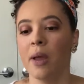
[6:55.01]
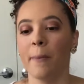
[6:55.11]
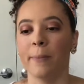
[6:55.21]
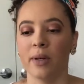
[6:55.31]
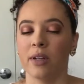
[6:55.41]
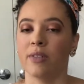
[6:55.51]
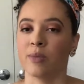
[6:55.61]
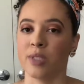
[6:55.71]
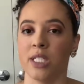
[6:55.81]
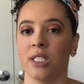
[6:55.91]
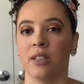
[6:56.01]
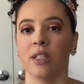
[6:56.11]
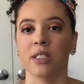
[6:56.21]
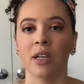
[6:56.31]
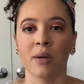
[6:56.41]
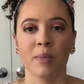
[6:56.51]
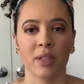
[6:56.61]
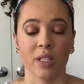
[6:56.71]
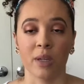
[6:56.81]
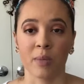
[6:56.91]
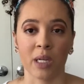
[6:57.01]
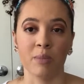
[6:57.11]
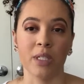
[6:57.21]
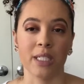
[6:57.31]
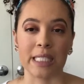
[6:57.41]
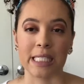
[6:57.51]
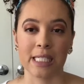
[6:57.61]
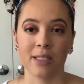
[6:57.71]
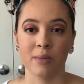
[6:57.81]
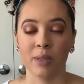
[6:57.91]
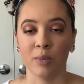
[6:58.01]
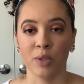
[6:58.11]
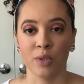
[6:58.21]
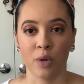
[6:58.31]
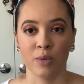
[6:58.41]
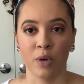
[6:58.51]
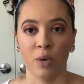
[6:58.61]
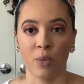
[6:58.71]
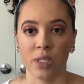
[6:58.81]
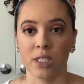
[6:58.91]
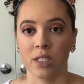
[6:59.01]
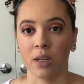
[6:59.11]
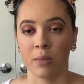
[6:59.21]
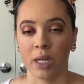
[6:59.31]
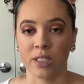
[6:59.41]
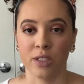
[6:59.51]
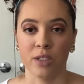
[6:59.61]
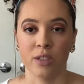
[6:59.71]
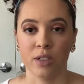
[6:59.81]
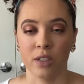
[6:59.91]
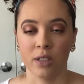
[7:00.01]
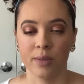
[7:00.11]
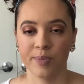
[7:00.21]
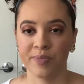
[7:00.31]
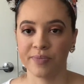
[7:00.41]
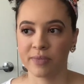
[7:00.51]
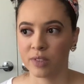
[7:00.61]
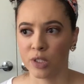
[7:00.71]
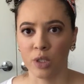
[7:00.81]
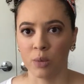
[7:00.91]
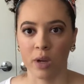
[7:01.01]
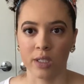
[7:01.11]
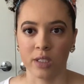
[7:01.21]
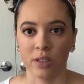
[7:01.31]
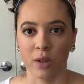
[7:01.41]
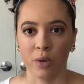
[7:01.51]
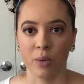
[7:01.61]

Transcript: But if I'm changing things up and I'm not being consistent, people don't know when to come back to your blog to know